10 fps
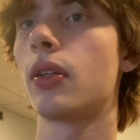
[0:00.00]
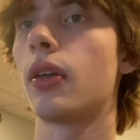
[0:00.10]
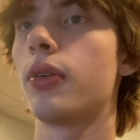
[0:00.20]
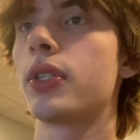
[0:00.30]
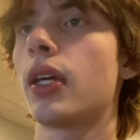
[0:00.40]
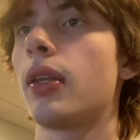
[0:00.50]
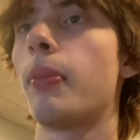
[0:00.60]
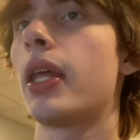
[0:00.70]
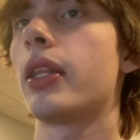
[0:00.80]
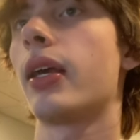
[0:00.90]
It was, like, the
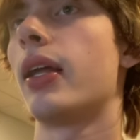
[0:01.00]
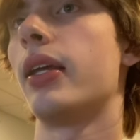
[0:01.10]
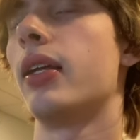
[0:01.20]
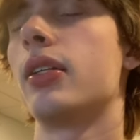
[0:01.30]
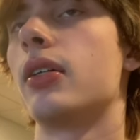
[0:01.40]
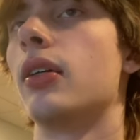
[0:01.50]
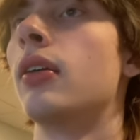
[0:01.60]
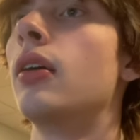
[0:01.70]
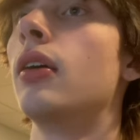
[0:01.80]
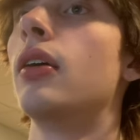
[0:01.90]
main thing I needed to,
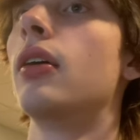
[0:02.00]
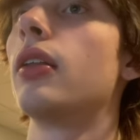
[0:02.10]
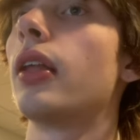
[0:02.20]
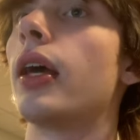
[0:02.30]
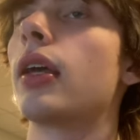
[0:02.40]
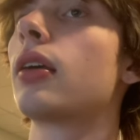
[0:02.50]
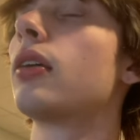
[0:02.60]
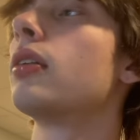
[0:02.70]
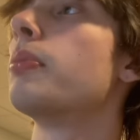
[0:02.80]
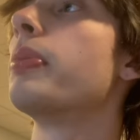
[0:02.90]
like,
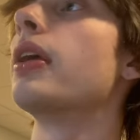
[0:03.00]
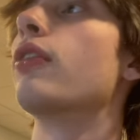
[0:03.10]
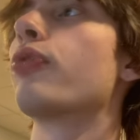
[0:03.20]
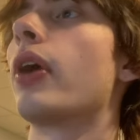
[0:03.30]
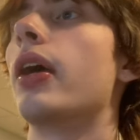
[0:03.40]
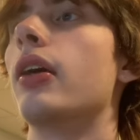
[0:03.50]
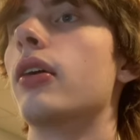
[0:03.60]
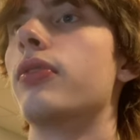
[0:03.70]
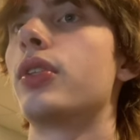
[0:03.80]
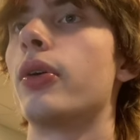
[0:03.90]
be afraid
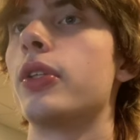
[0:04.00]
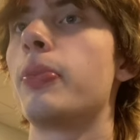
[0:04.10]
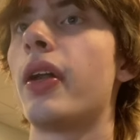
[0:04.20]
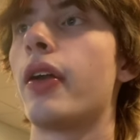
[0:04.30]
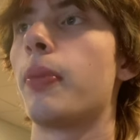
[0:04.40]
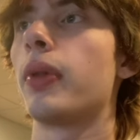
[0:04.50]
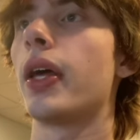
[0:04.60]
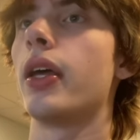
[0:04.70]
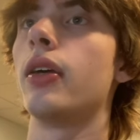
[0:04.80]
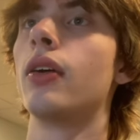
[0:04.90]
of. So it's better to
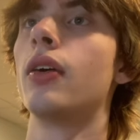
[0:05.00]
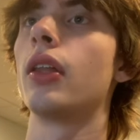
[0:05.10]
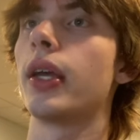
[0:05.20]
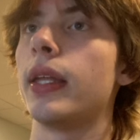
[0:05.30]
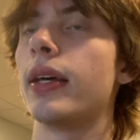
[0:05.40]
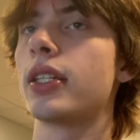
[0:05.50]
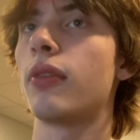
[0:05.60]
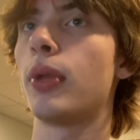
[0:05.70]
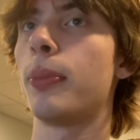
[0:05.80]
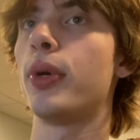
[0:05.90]
play like he does have
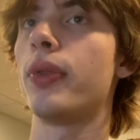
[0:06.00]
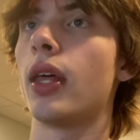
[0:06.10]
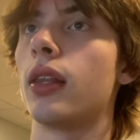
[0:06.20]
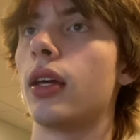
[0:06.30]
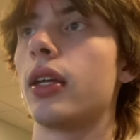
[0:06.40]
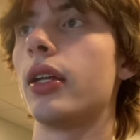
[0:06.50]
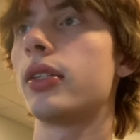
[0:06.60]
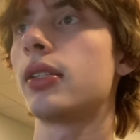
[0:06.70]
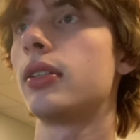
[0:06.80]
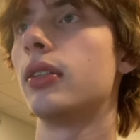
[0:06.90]
Blood Moon than like he
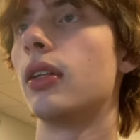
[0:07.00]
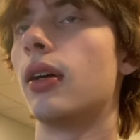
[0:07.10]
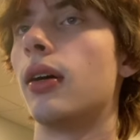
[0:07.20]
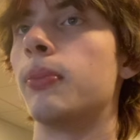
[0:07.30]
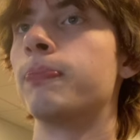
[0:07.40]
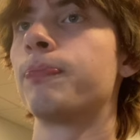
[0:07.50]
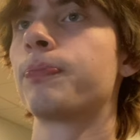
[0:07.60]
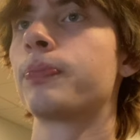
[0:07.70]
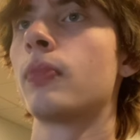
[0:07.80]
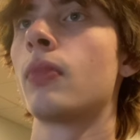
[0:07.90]
doesn't.
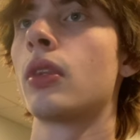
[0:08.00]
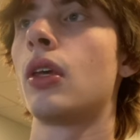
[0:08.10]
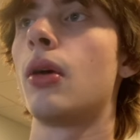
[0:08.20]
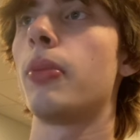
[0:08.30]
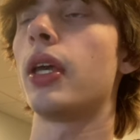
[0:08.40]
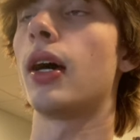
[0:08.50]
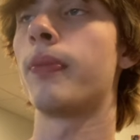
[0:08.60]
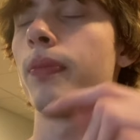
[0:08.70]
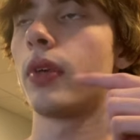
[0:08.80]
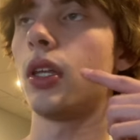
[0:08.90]
But yeah,
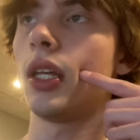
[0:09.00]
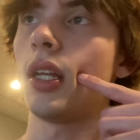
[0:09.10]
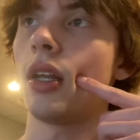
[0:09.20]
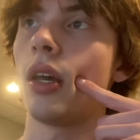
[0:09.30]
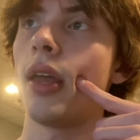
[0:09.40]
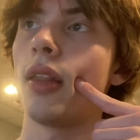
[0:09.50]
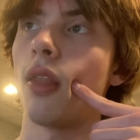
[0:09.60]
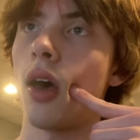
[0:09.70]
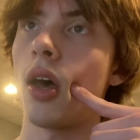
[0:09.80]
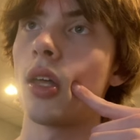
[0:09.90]
he needed a
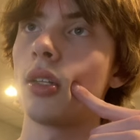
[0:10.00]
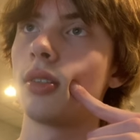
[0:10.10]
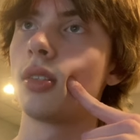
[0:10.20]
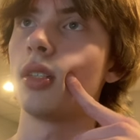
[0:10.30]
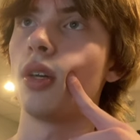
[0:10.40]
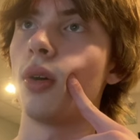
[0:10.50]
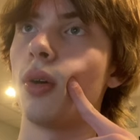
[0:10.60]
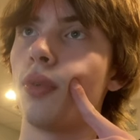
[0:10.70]
lot to go